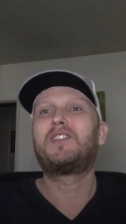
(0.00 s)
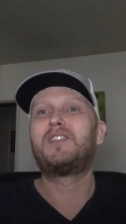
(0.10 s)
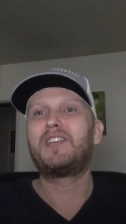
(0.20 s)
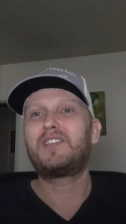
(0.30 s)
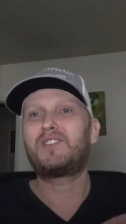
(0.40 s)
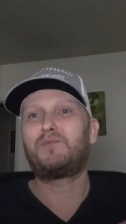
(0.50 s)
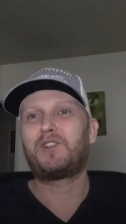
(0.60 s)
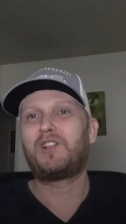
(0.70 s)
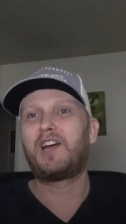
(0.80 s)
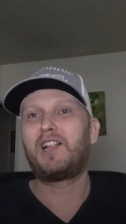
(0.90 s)
this
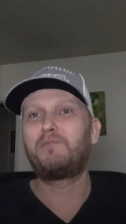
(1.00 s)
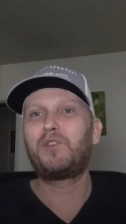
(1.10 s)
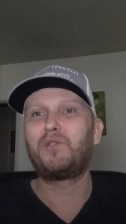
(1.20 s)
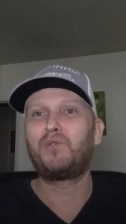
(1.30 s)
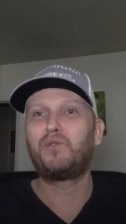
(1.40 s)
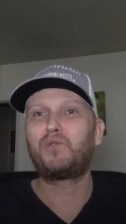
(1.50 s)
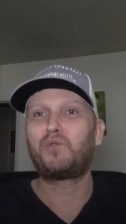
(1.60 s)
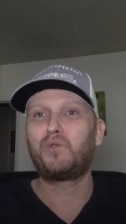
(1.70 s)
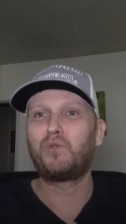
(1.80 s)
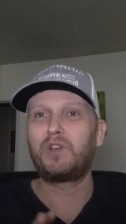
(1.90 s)
will help you
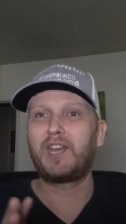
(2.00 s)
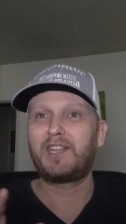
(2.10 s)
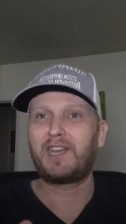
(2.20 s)
to get